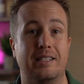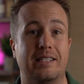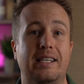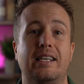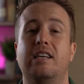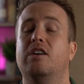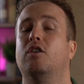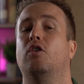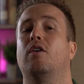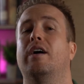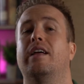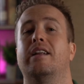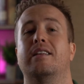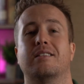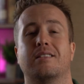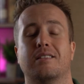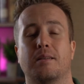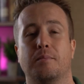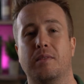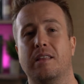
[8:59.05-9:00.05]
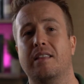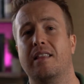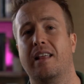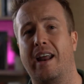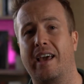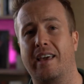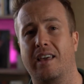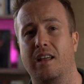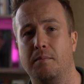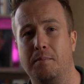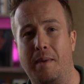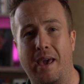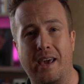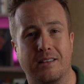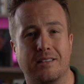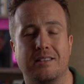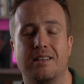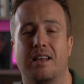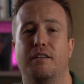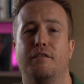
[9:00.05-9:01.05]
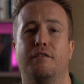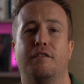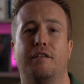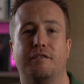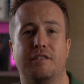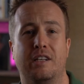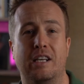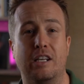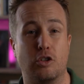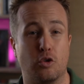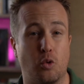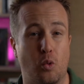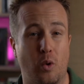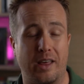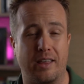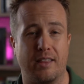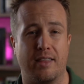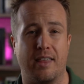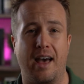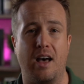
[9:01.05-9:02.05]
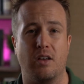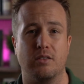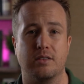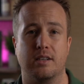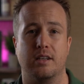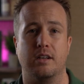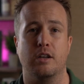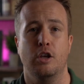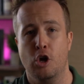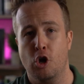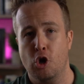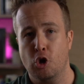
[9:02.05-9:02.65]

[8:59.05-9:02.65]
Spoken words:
deal and it's something that I can make $10,000, $15,000, $20,000.